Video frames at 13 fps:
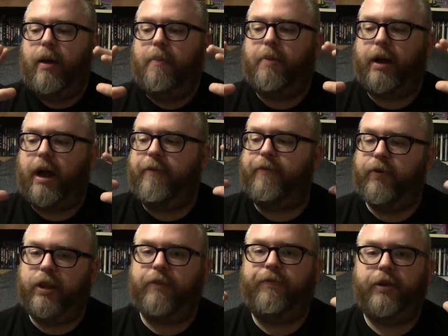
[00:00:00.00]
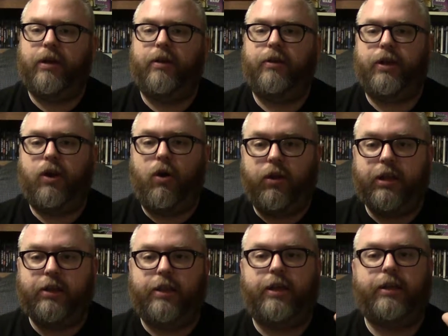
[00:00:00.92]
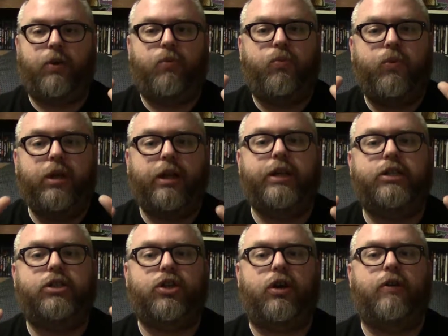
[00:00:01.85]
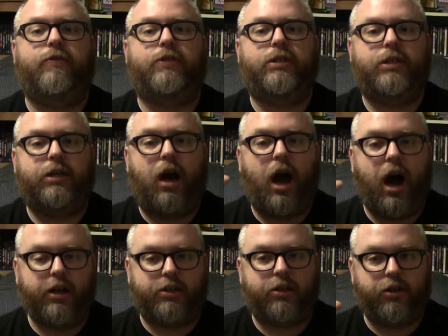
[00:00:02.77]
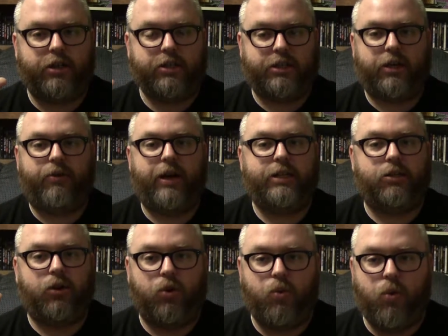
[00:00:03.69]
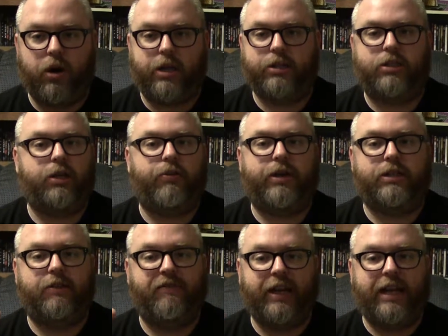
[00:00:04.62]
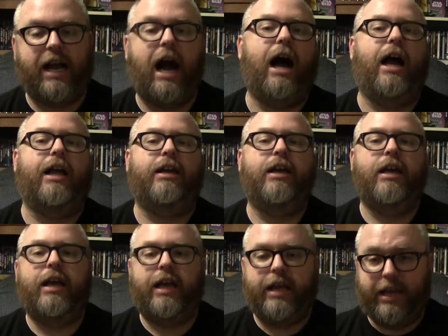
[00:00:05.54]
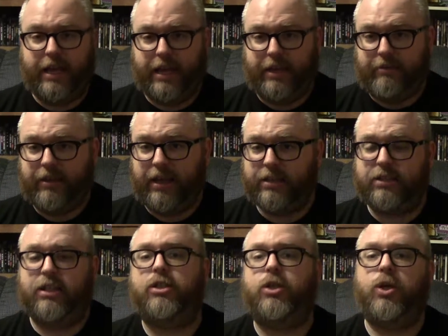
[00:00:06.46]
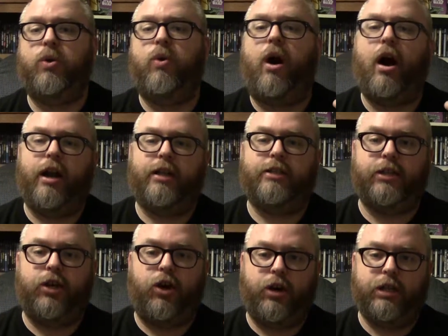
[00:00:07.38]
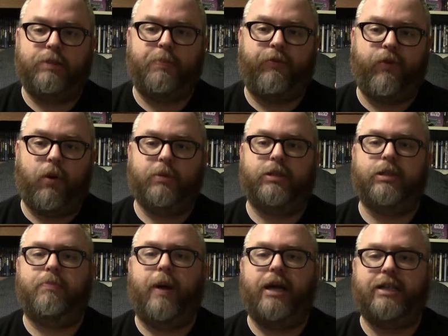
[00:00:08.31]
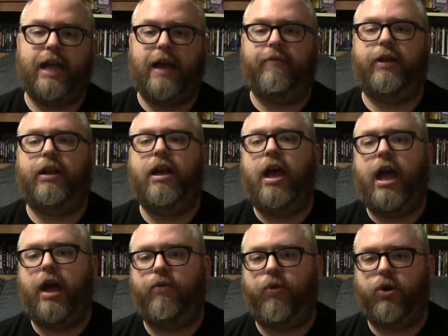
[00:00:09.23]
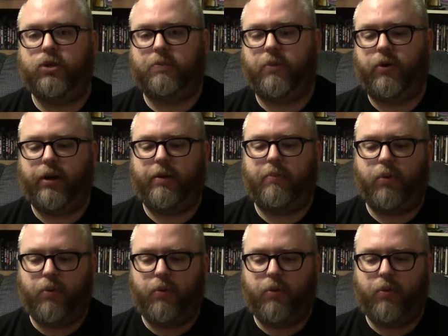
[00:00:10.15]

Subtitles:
But I really feel the only thing that really deserves Oscar consideration or award consideration of any kind is the two honest and earnest performances by David and Rosemud.